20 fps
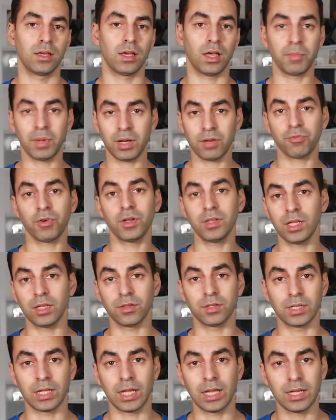I met a friend the
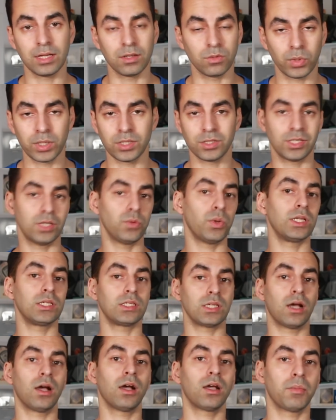other day, and when she
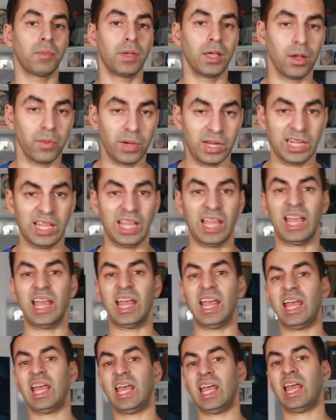went to hug me, I went,
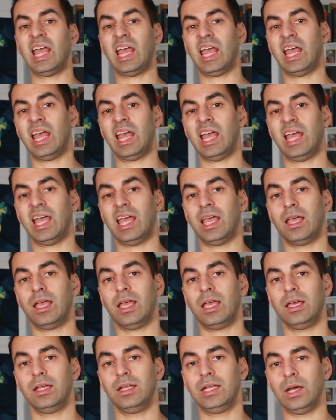eh,
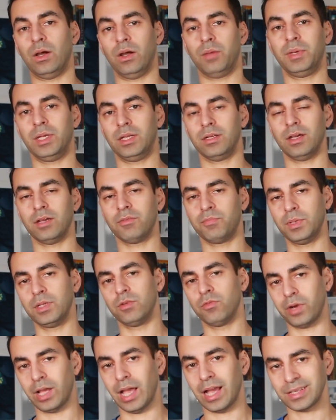now, I mean, I've
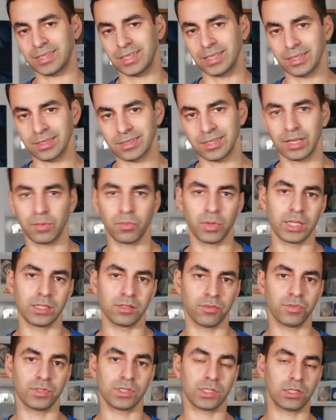been reacting the same way
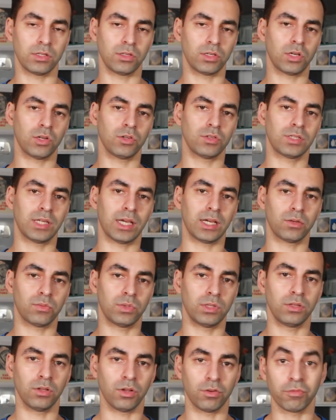to physical contact
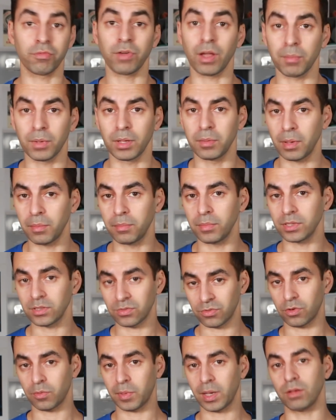with non family
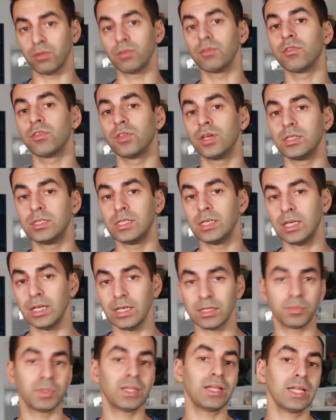members for about 30
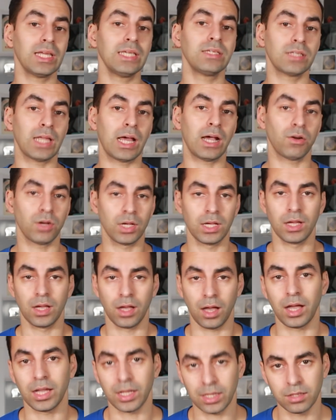years, but at least now
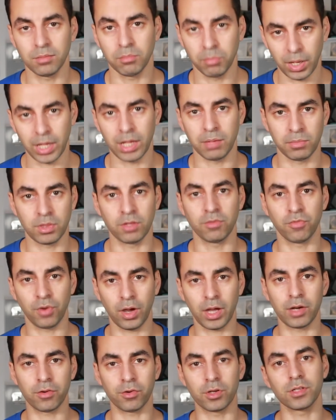I can blame the
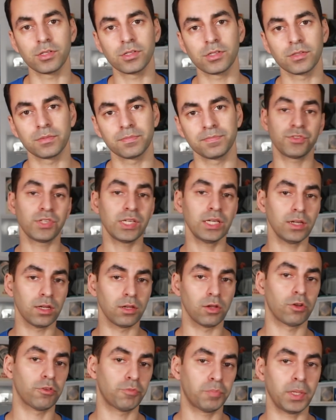virus. I've seen a
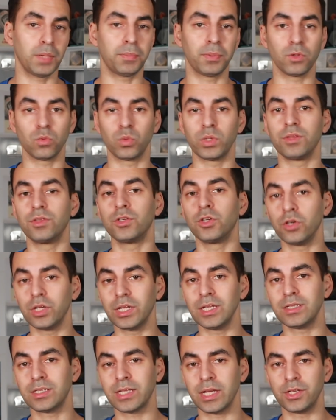lot of people with good
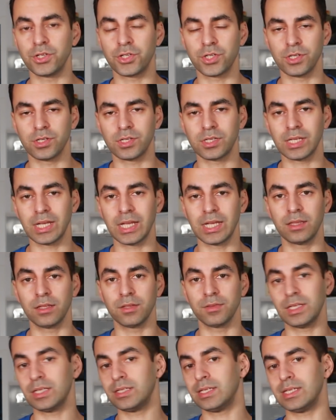intentions say
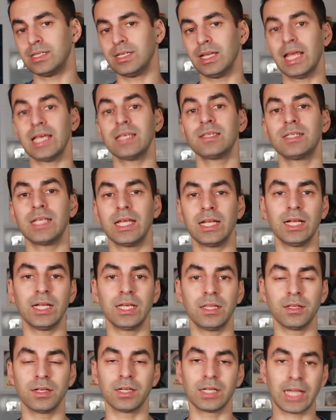that this is less
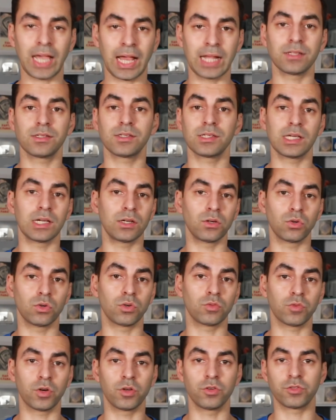deadly than cancer
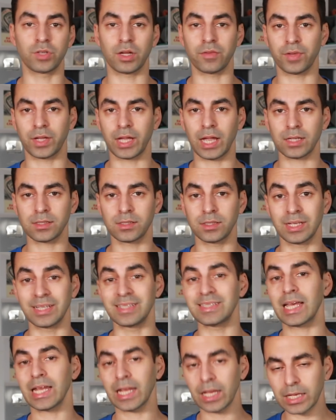or road traffic
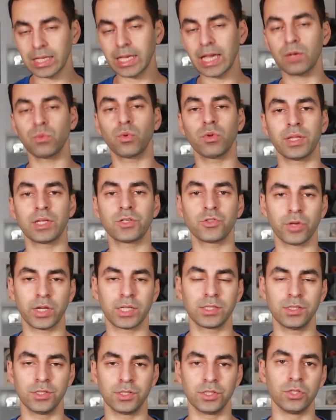accidents, and I get what they're
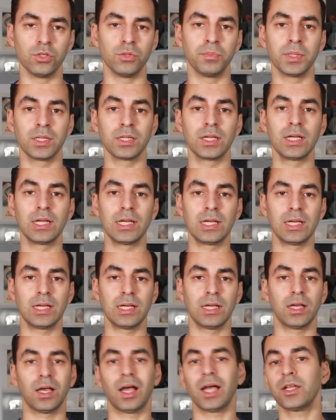trying to do, but
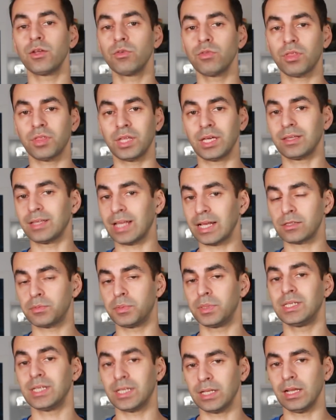I don't think that's
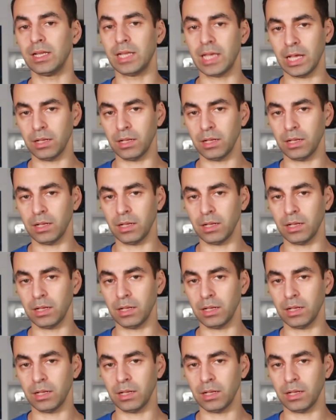particularly